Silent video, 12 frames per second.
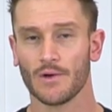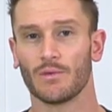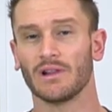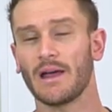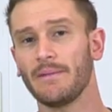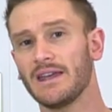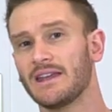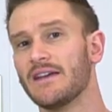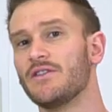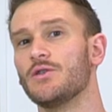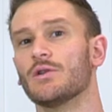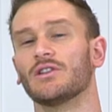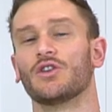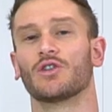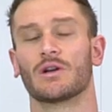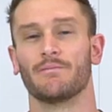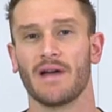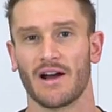Well, let me give you a
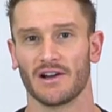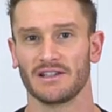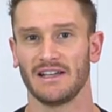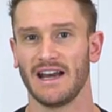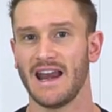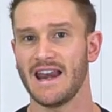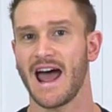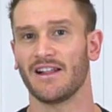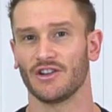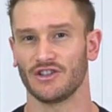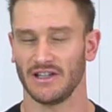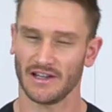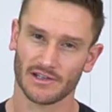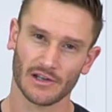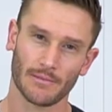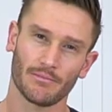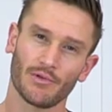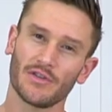little comparison, an analogy that's
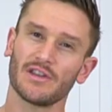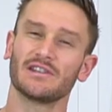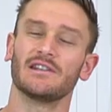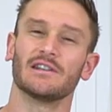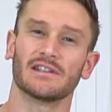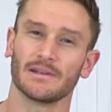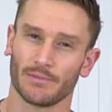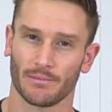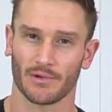going to put this into simple